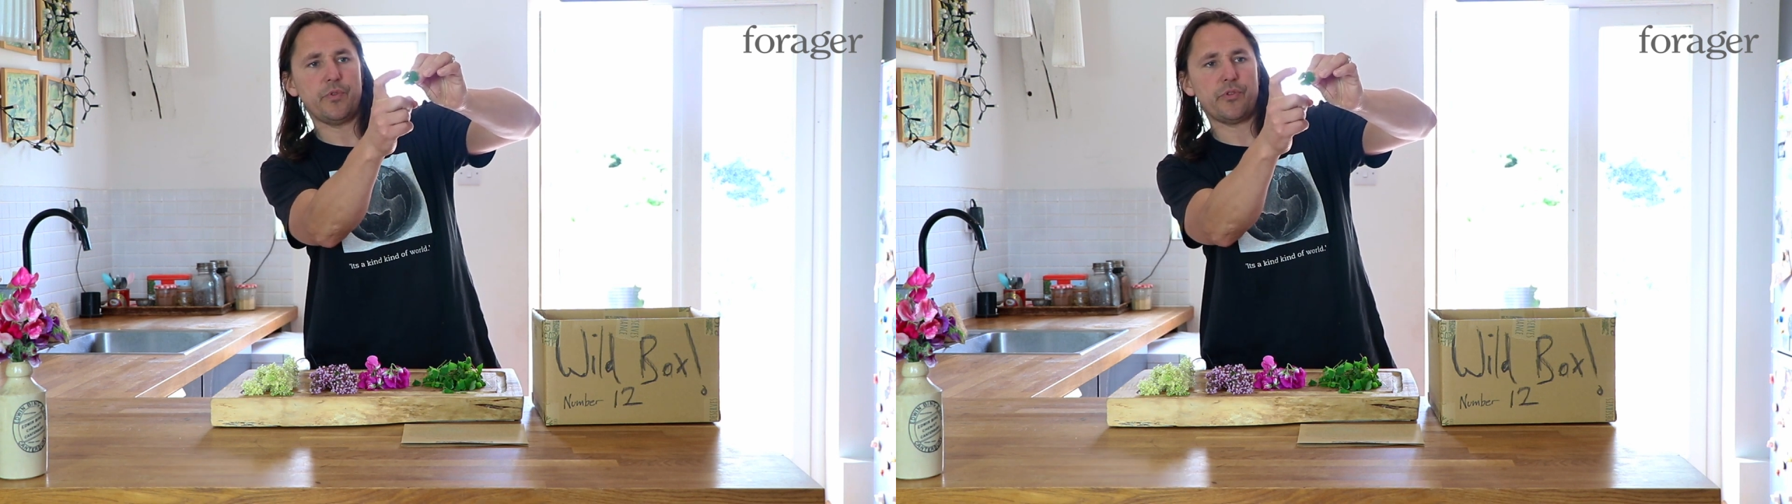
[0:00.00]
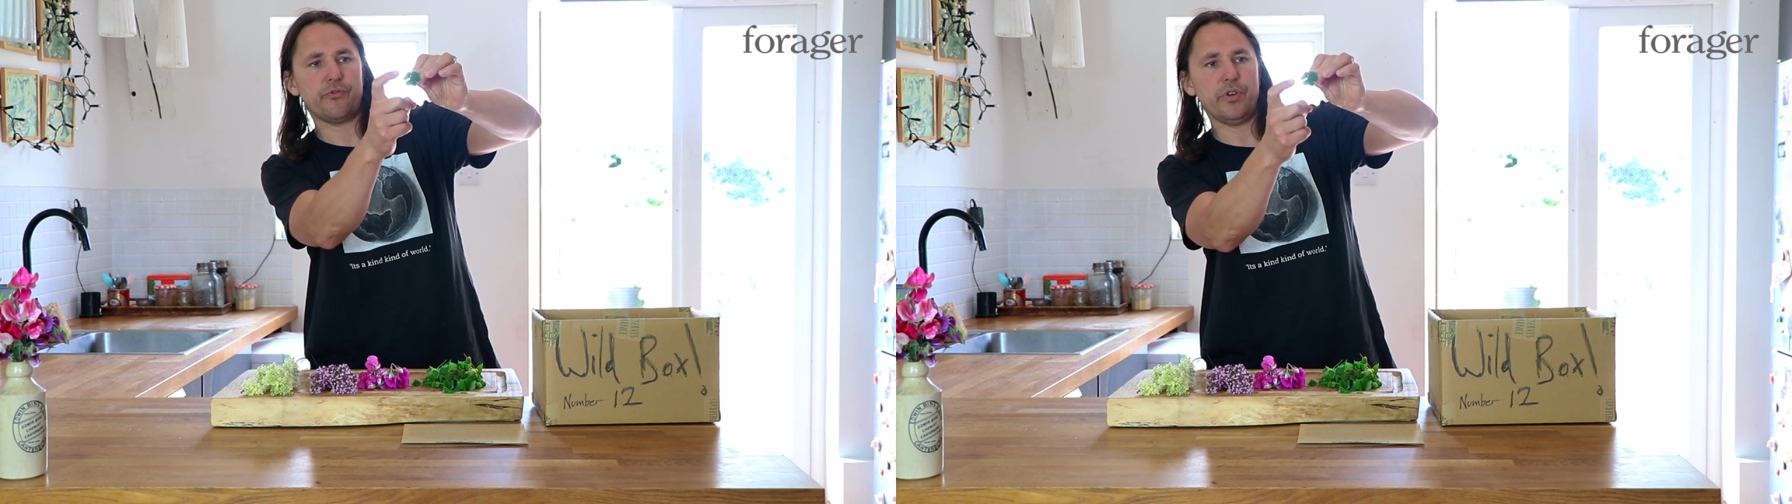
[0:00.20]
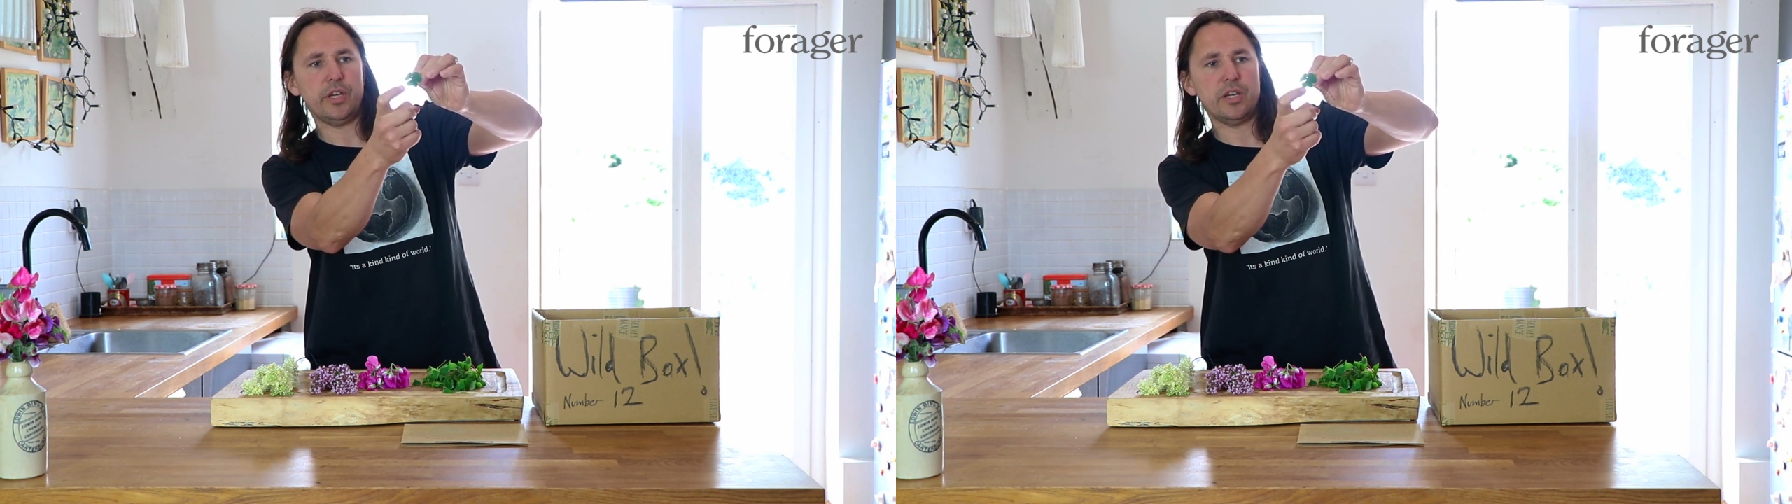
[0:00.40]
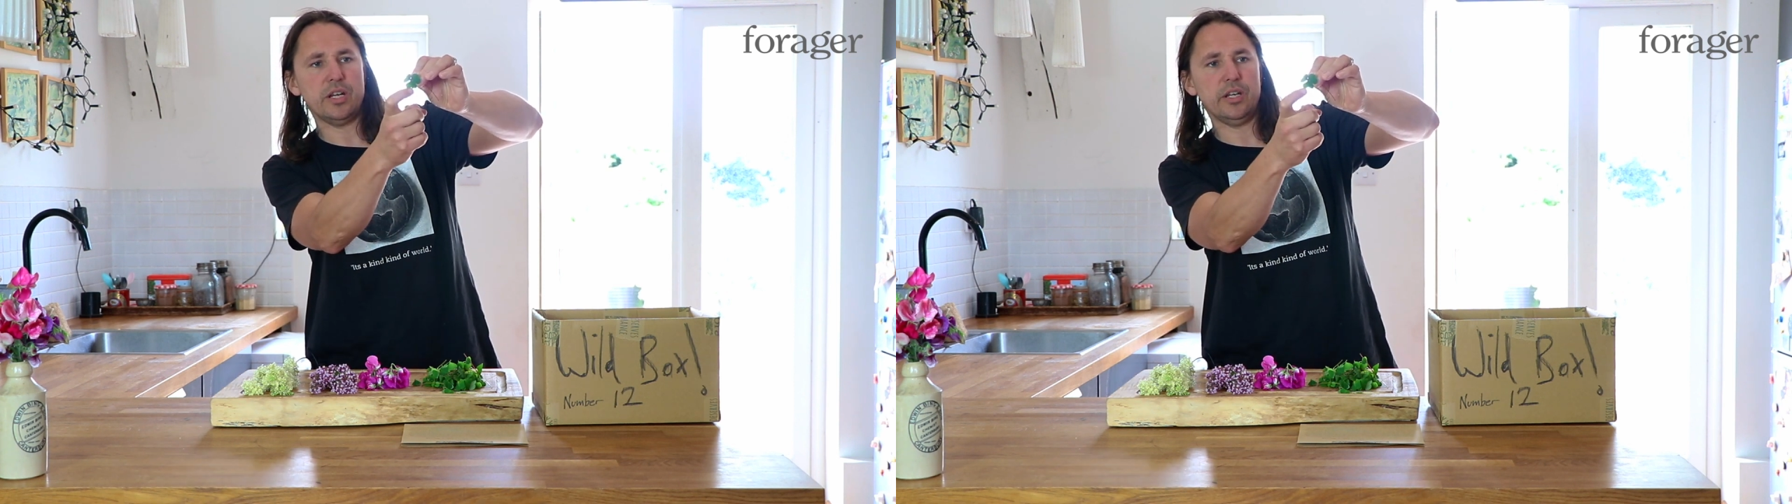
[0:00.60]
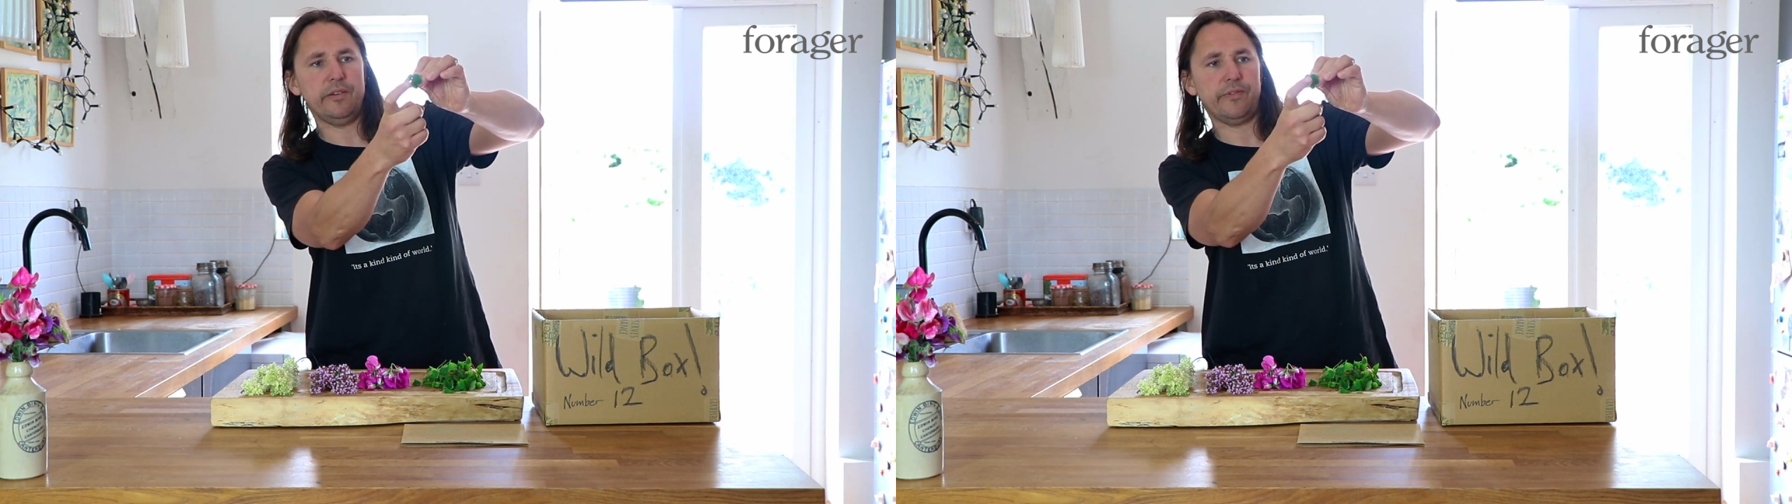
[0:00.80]

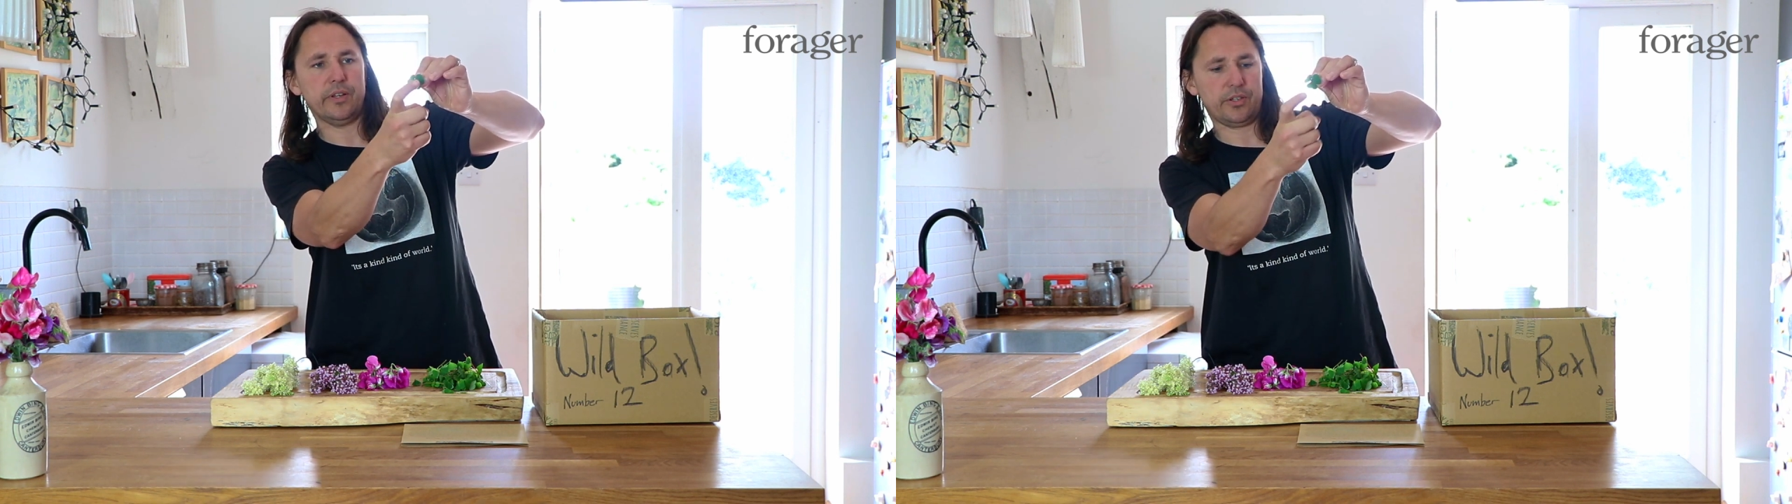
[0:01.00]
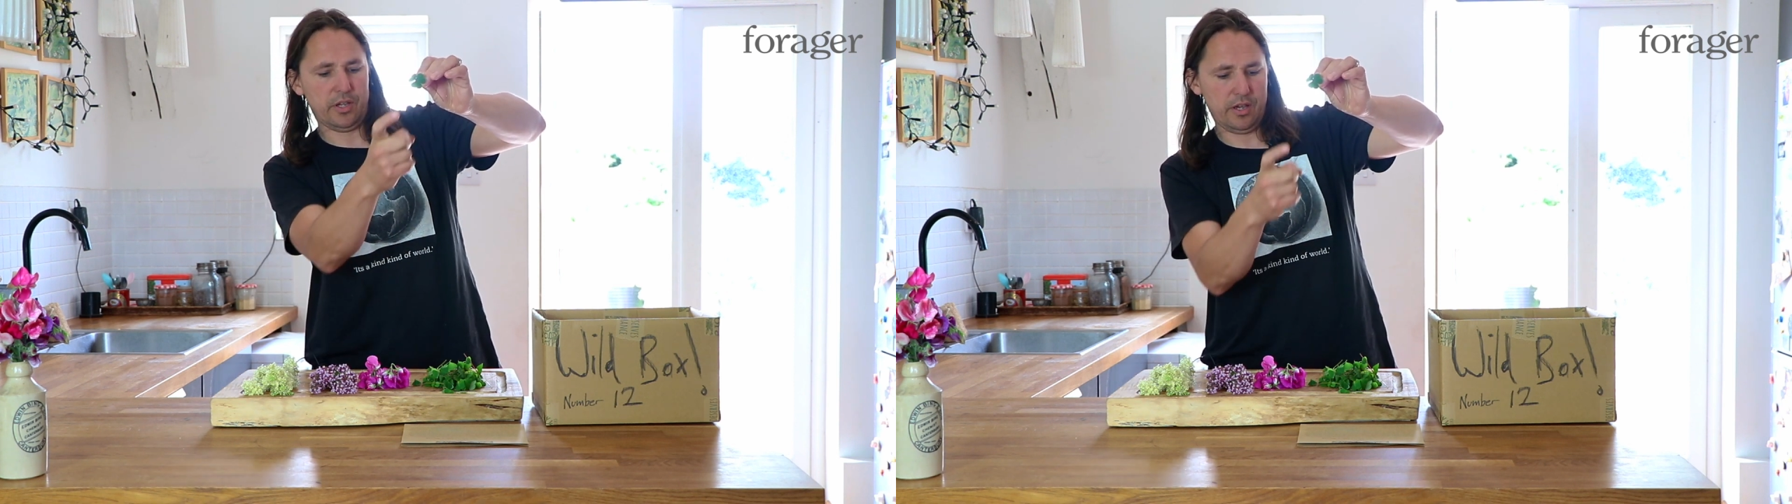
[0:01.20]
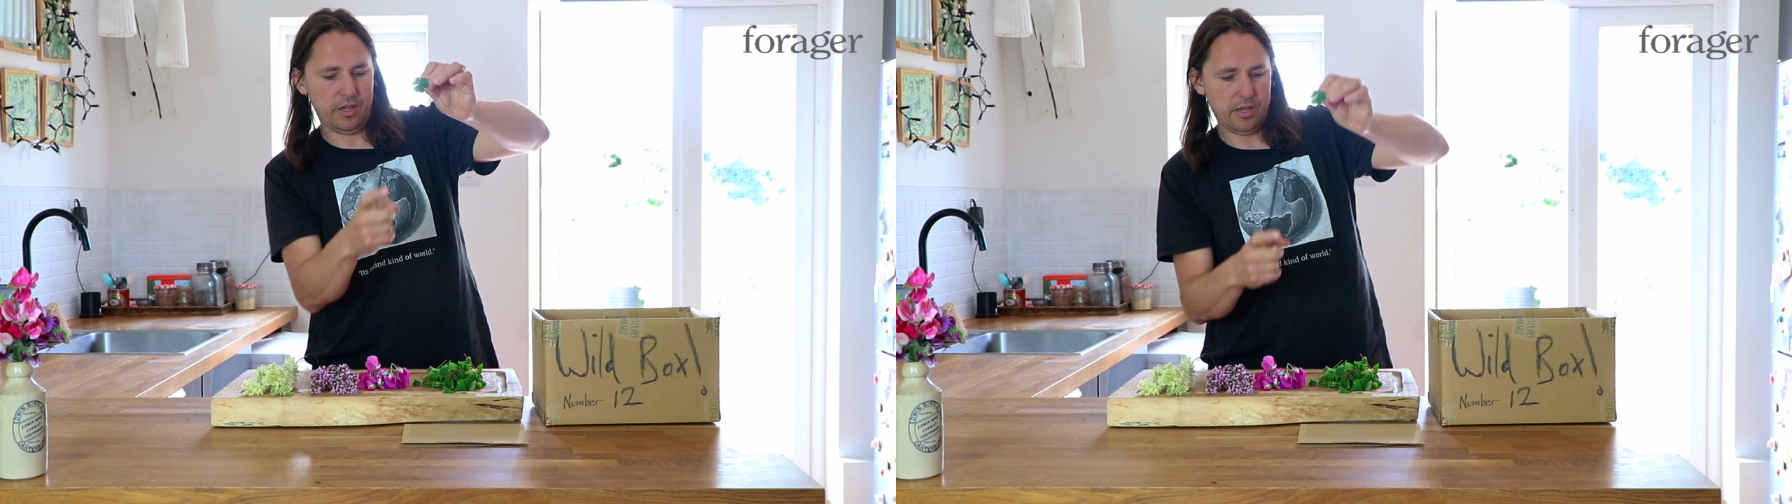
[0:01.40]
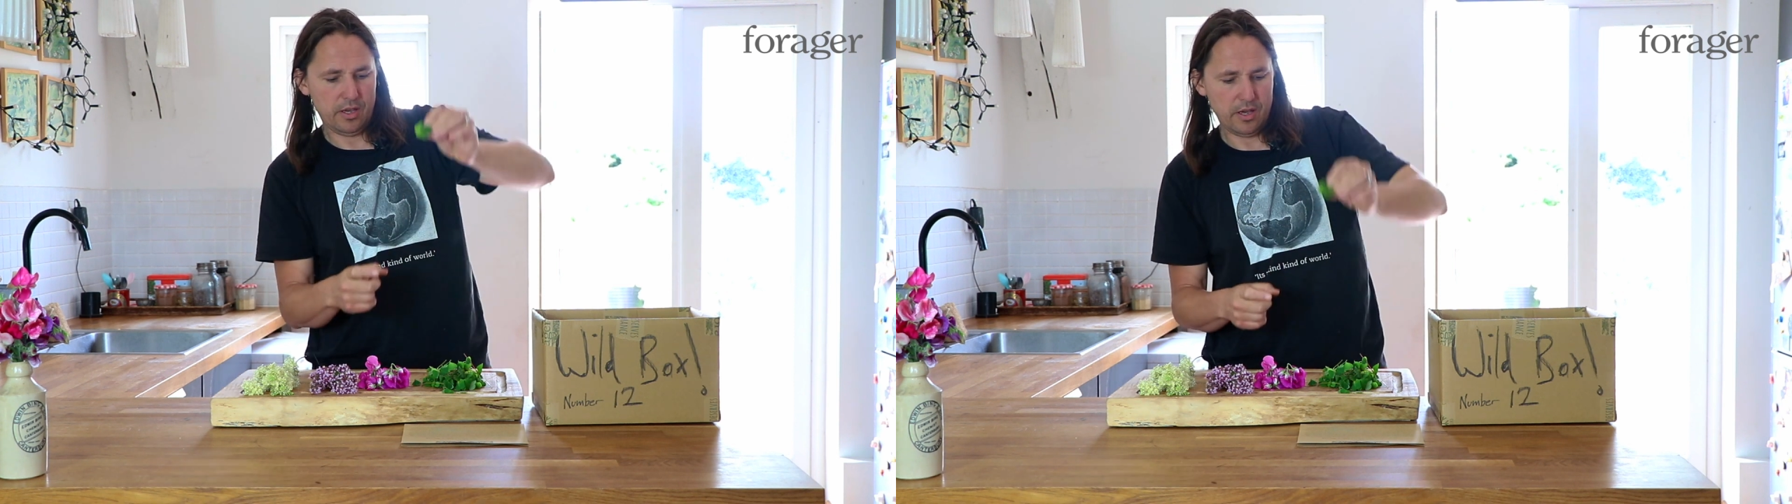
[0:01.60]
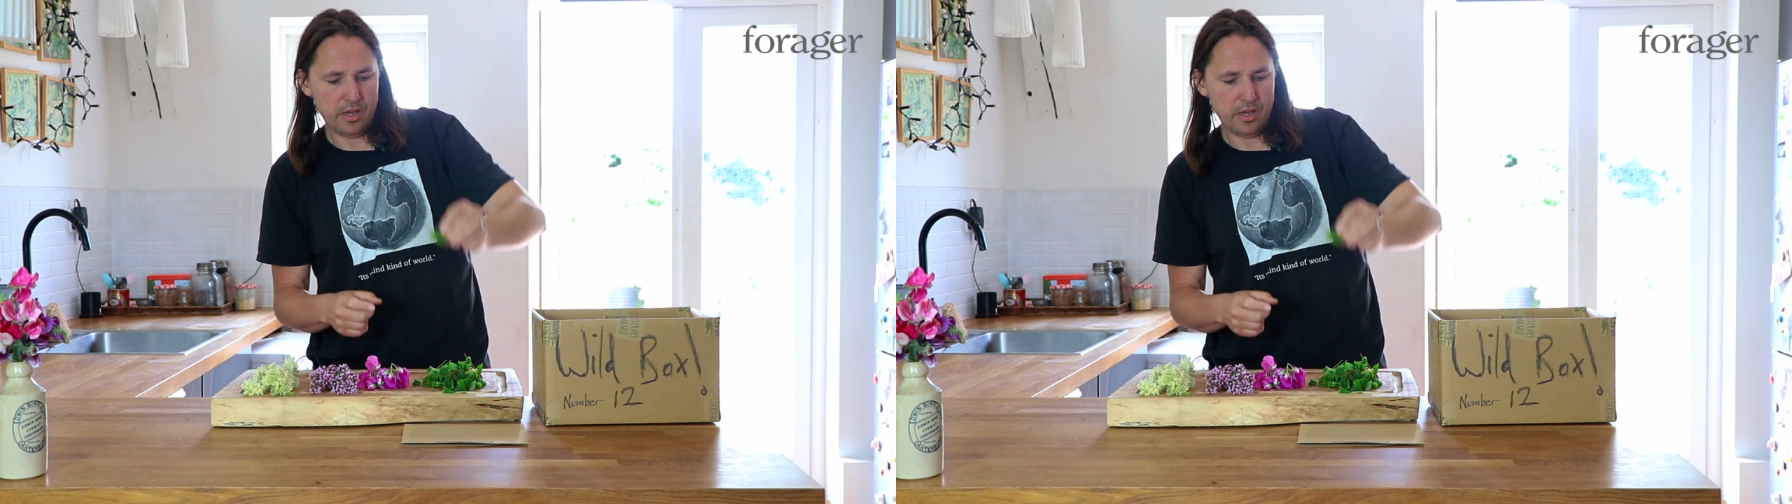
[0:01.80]
3 leaflets here,